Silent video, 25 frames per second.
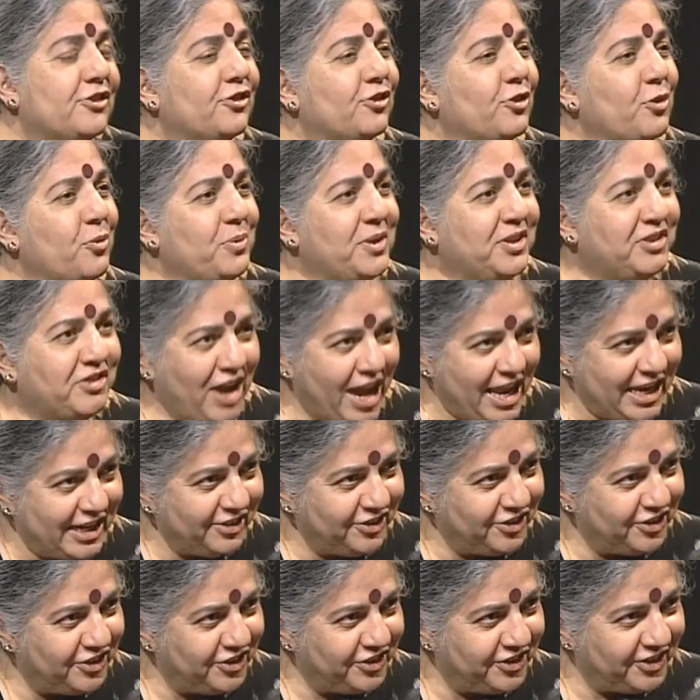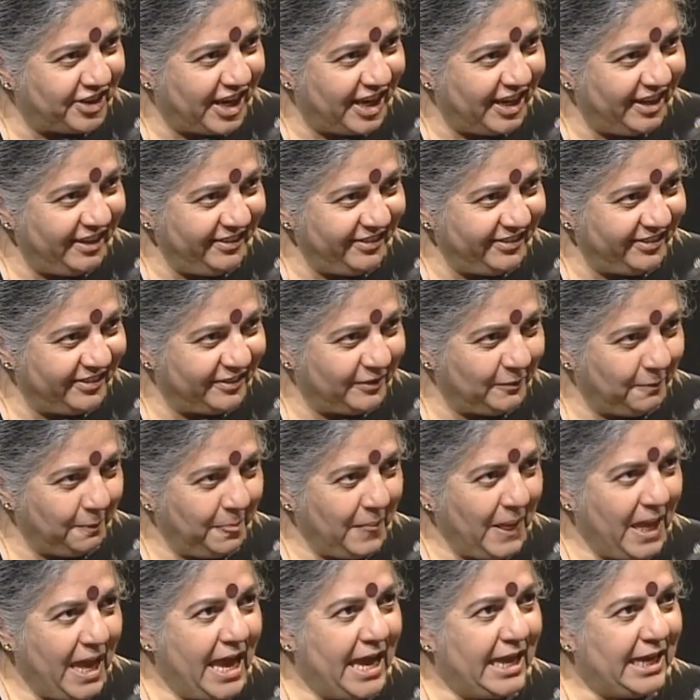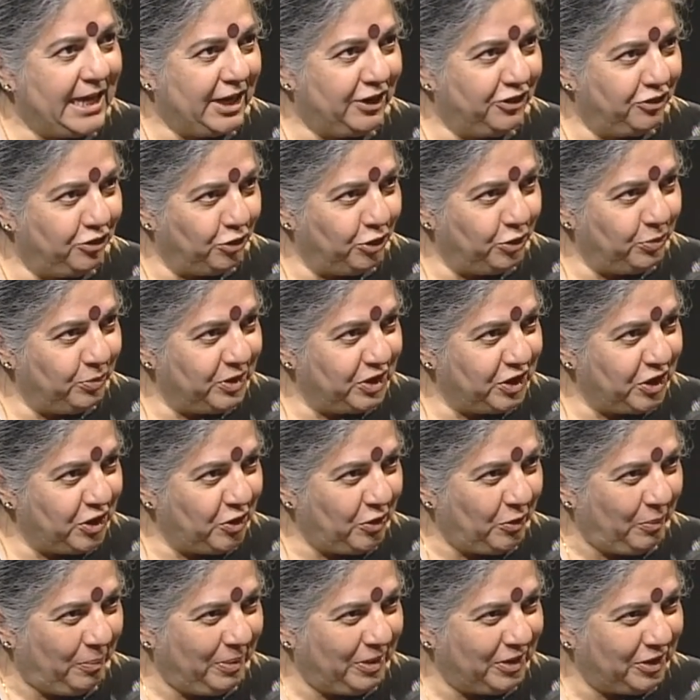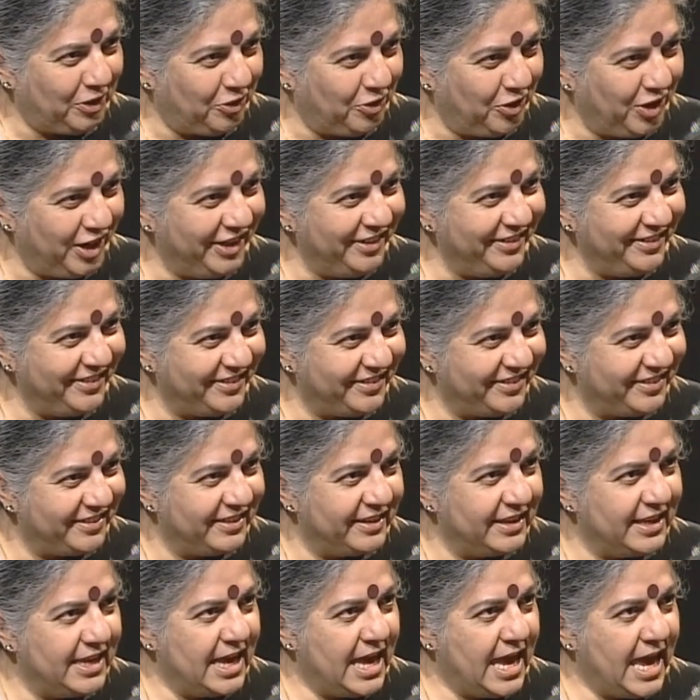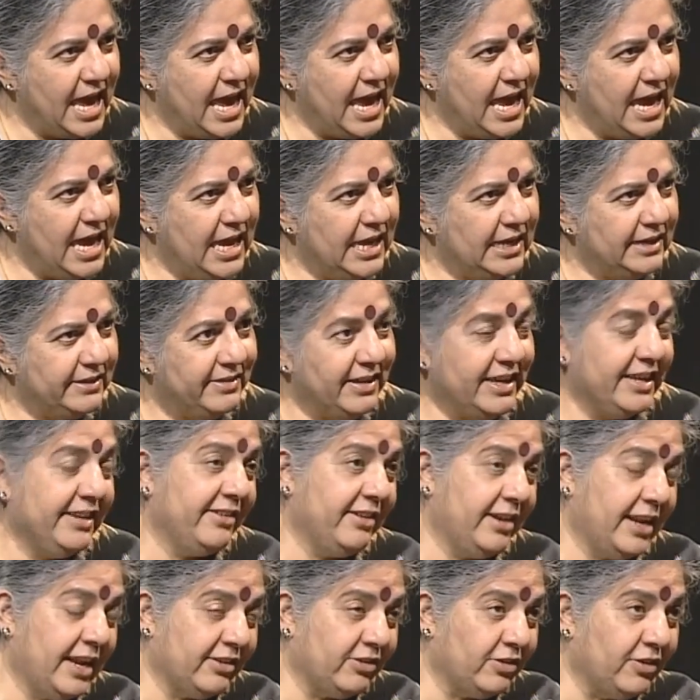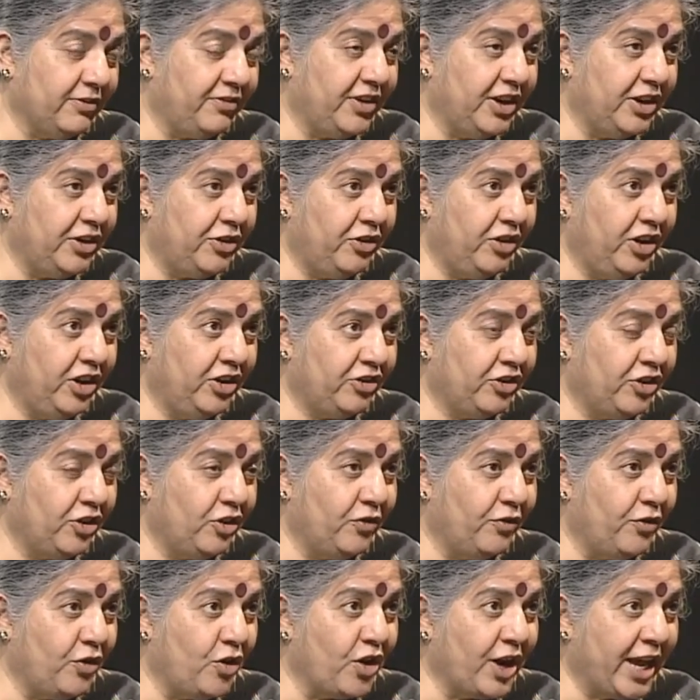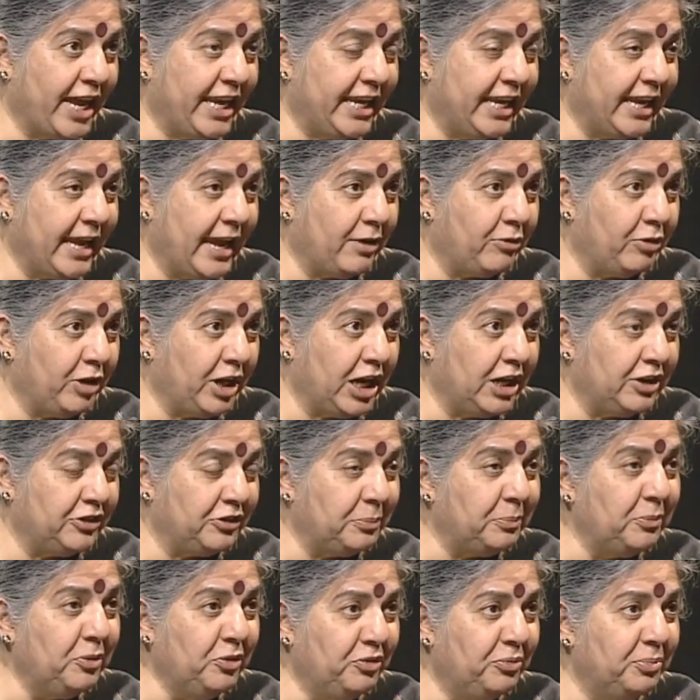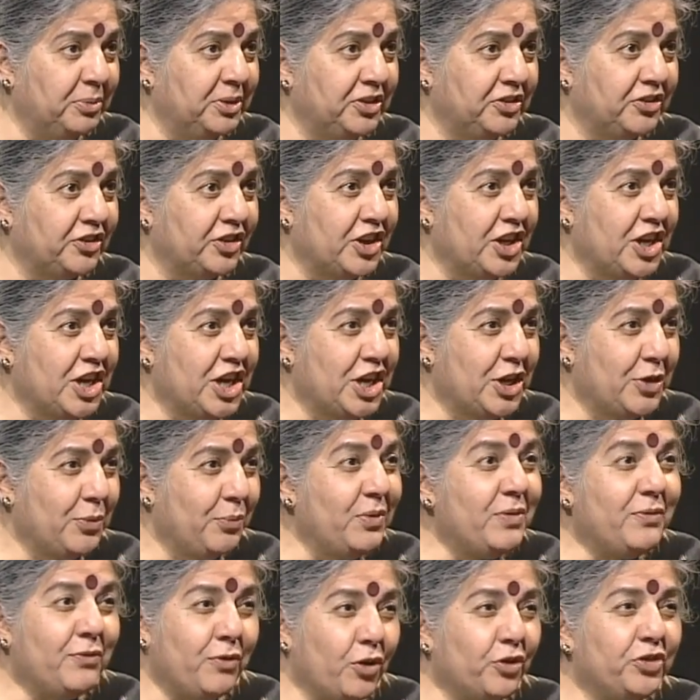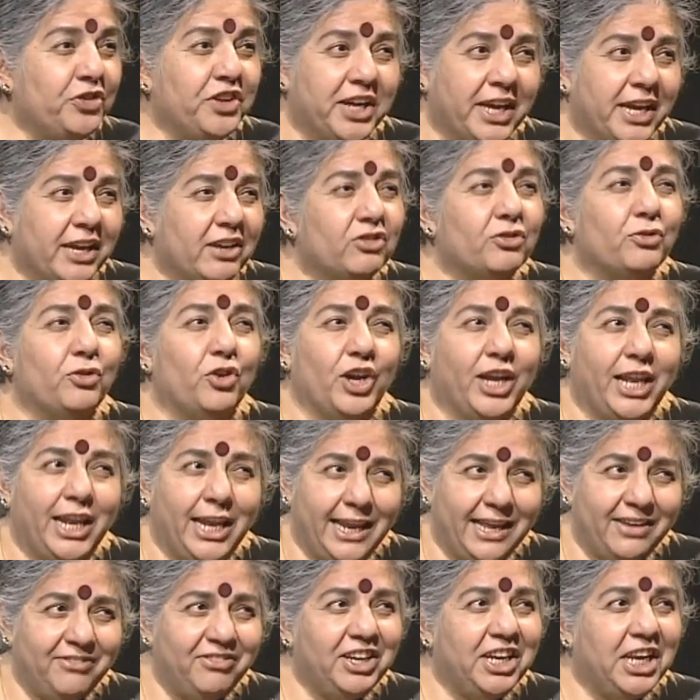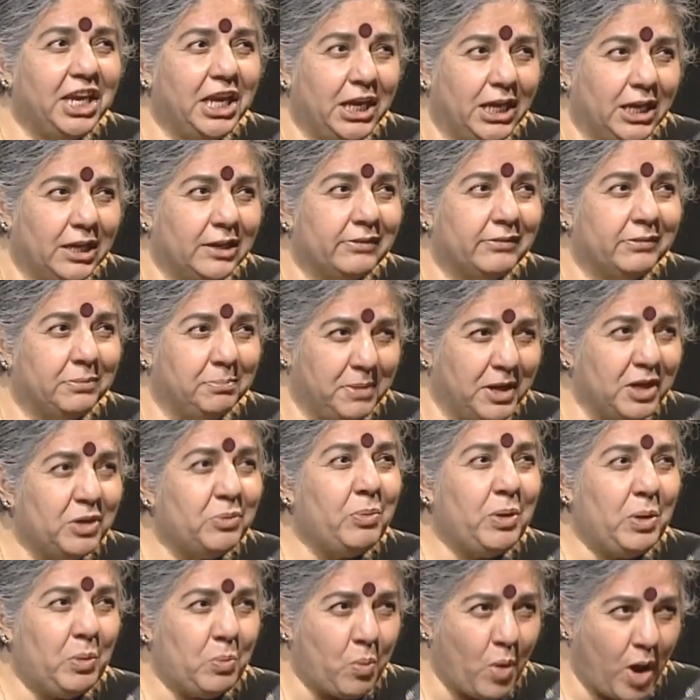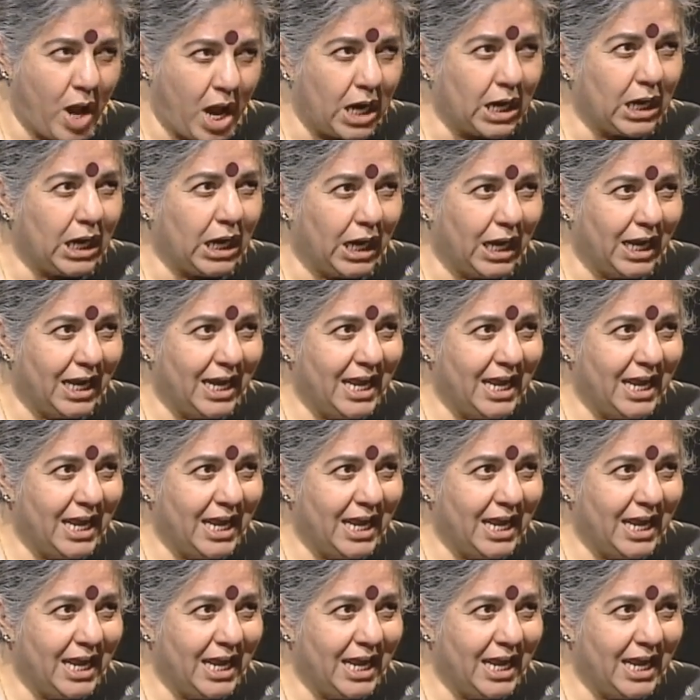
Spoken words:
So we challenged this case, and I joined with the European Greens and the International Federation of Organic Agriculture Movements. We fought the case for 11 years, but we won.